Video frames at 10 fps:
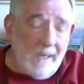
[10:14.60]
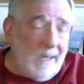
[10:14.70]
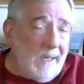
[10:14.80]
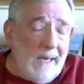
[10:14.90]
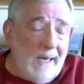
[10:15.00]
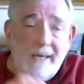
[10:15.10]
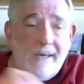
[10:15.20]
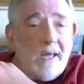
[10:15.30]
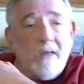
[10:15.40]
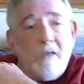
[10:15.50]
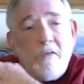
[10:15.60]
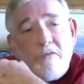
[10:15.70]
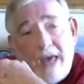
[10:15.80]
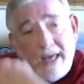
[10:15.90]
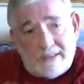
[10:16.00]
And
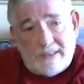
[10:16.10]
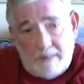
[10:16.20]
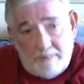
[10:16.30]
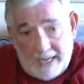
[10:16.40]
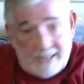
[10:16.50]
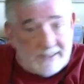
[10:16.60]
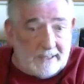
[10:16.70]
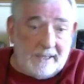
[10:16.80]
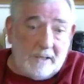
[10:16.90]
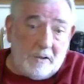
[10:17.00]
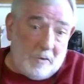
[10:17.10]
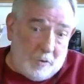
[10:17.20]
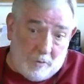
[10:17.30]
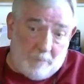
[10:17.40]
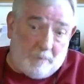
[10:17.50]
that basically,
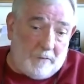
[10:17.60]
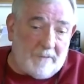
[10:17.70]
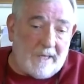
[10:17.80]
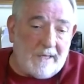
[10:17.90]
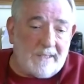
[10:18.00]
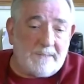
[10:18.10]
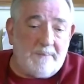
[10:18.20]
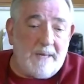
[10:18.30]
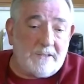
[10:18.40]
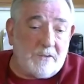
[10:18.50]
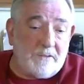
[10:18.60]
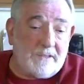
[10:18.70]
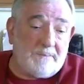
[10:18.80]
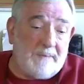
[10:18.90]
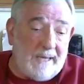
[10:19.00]
you've got a dispenser
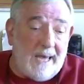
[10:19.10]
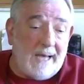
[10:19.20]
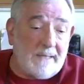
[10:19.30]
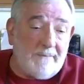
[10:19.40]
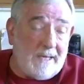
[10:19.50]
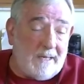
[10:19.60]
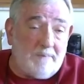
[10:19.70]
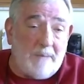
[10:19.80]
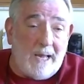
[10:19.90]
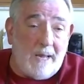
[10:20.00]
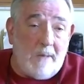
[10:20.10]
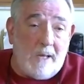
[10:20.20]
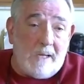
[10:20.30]
that's being activated by them